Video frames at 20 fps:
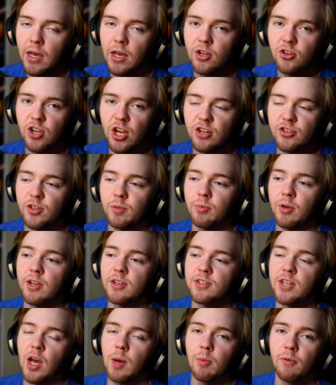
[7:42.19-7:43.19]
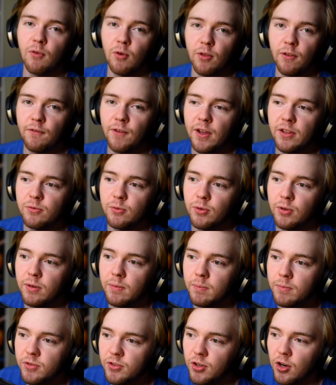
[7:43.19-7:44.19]
change their playstyle before the fight's really
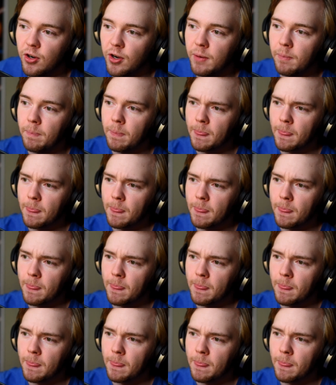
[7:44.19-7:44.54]
started.